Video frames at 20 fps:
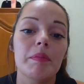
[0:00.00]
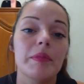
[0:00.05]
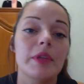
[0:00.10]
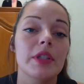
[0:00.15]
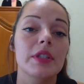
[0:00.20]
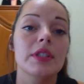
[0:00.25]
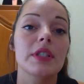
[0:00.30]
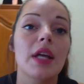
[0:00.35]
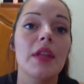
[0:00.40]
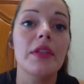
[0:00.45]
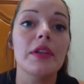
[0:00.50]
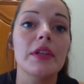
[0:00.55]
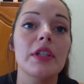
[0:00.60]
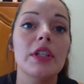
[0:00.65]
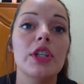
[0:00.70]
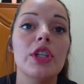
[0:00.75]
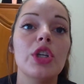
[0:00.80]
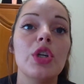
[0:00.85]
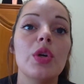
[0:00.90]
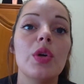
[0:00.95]
there's
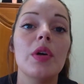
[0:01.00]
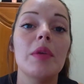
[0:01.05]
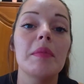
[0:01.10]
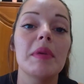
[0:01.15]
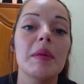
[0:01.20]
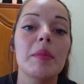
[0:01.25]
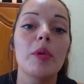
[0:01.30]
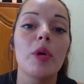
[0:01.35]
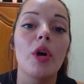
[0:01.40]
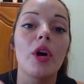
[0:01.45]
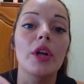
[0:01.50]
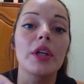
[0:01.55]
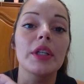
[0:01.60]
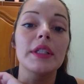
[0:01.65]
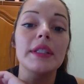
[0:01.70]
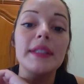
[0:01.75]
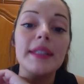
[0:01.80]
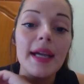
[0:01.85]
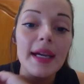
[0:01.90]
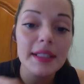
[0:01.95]
nothing to do, and people are
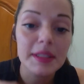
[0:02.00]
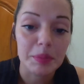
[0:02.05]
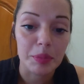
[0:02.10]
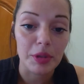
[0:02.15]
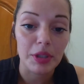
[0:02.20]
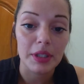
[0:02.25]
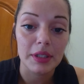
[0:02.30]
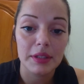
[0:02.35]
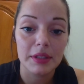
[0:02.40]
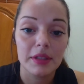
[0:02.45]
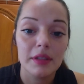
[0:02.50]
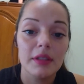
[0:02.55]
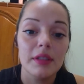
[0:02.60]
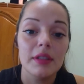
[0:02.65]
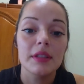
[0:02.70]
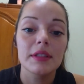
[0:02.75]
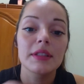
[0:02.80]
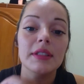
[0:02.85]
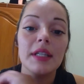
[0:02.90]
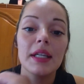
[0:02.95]
desperate
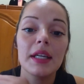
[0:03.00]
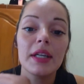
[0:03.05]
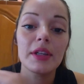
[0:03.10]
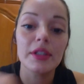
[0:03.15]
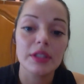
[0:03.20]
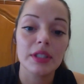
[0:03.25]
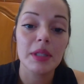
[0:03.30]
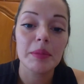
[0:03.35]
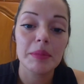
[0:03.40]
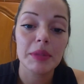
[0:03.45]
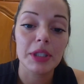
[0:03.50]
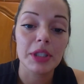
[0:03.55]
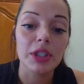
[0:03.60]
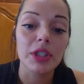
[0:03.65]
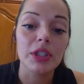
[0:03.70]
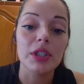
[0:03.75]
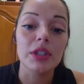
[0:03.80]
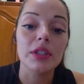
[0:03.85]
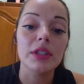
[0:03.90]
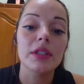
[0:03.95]
to hear something
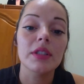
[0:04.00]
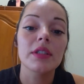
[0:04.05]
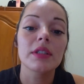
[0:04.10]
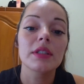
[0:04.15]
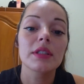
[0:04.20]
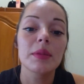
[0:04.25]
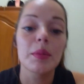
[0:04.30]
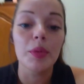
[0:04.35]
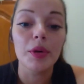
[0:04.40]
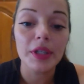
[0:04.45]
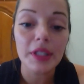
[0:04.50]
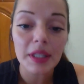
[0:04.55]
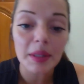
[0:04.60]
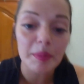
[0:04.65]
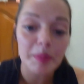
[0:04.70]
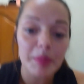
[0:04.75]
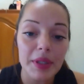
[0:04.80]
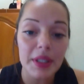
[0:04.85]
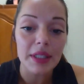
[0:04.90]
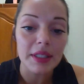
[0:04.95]
good, to bring
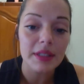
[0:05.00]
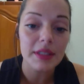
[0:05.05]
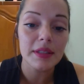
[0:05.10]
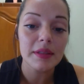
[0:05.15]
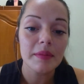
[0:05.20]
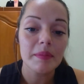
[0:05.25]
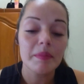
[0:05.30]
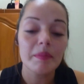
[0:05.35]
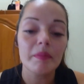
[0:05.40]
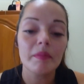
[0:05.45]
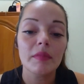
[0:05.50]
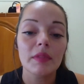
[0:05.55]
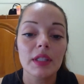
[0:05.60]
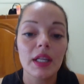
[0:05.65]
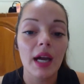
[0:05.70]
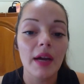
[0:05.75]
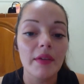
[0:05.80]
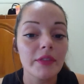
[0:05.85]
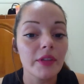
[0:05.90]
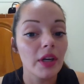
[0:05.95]
them peace.
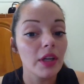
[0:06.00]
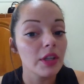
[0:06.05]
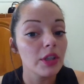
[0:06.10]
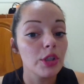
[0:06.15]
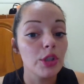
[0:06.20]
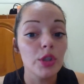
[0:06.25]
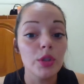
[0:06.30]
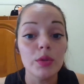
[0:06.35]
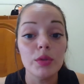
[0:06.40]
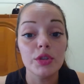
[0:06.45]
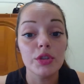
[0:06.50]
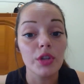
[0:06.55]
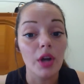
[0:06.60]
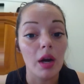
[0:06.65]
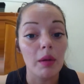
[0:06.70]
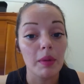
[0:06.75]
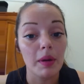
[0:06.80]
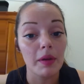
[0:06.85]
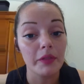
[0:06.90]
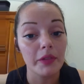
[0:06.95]
I've got a huge
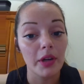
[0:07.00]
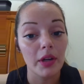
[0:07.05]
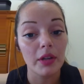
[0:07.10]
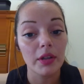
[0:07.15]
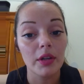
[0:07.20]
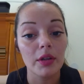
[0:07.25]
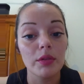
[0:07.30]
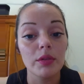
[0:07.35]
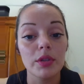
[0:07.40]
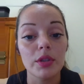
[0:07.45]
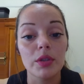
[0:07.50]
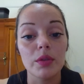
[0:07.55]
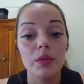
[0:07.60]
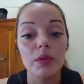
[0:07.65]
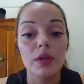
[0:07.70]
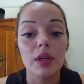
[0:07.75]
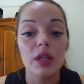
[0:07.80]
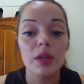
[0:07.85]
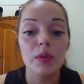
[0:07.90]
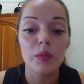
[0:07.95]
job I've got to go do.
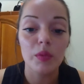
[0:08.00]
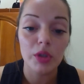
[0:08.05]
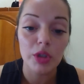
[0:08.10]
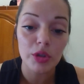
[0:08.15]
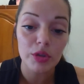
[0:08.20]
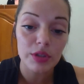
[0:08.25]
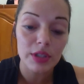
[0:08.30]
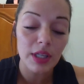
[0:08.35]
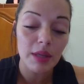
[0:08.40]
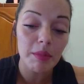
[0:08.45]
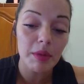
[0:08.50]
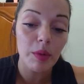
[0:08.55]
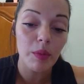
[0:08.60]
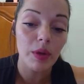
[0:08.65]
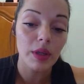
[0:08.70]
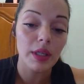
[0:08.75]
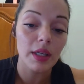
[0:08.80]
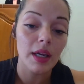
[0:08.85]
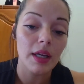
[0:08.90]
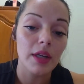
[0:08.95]
And when you see me
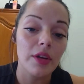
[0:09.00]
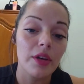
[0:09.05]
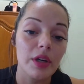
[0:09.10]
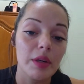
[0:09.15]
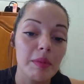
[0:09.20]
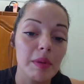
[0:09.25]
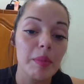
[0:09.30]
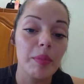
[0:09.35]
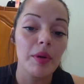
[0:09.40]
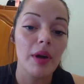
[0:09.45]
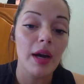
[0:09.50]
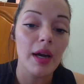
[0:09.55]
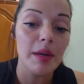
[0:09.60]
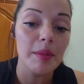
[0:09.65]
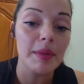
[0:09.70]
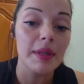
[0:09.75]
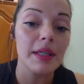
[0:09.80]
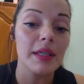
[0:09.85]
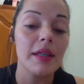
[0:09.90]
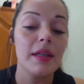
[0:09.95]
one day, you're going to be proud
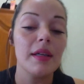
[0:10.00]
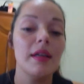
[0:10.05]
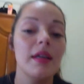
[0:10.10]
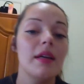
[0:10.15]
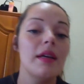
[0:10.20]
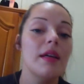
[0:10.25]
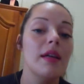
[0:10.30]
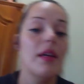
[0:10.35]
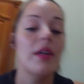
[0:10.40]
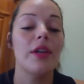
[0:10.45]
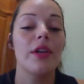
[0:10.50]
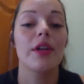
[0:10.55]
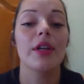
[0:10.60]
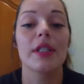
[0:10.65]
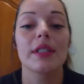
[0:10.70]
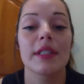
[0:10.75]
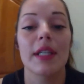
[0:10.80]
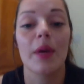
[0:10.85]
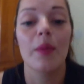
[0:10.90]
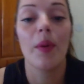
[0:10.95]
of me. You're
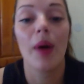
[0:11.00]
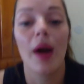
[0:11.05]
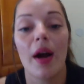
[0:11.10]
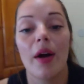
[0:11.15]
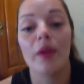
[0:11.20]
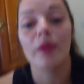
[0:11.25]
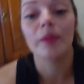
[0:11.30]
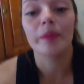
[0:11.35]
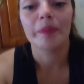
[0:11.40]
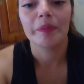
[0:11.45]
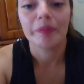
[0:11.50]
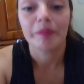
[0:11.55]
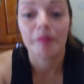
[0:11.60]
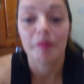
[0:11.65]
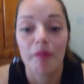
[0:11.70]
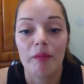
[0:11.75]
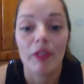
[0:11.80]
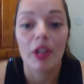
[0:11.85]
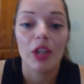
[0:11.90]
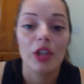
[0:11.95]
going to say, "Wow,
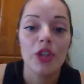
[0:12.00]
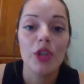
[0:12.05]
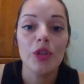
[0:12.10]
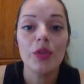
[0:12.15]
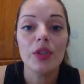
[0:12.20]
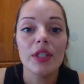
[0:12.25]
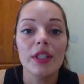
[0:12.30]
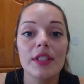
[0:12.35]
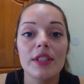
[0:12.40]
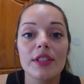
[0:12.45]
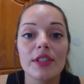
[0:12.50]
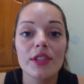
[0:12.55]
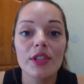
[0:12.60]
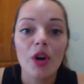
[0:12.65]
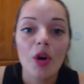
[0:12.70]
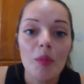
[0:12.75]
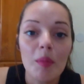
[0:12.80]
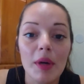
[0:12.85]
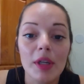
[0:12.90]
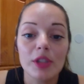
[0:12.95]
you did
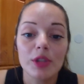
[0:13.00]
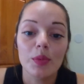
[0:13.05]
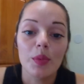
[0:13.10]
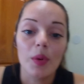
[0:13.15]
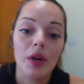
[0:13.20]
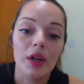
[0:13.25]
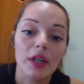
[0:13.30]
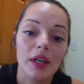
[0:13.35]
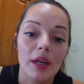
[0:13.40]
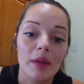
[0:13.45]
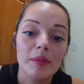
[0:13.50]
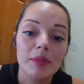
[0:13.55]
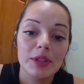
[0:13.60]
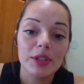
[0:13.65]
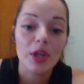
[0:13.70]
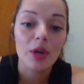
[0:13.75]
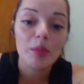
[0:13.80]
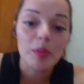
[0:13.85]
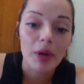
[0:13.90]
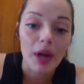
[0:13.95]
so much work. I'm
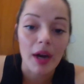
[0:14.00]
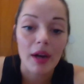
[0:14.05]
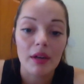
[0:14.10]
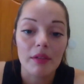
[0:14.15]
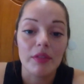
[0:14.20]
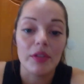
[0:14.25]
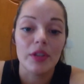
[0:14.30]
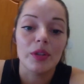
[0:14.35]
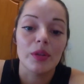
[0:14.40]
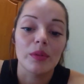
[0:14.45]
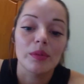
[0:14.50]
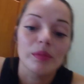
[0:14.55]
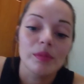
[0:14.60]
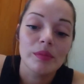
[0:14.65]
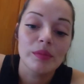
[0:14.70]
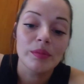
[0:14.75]
so proud of you.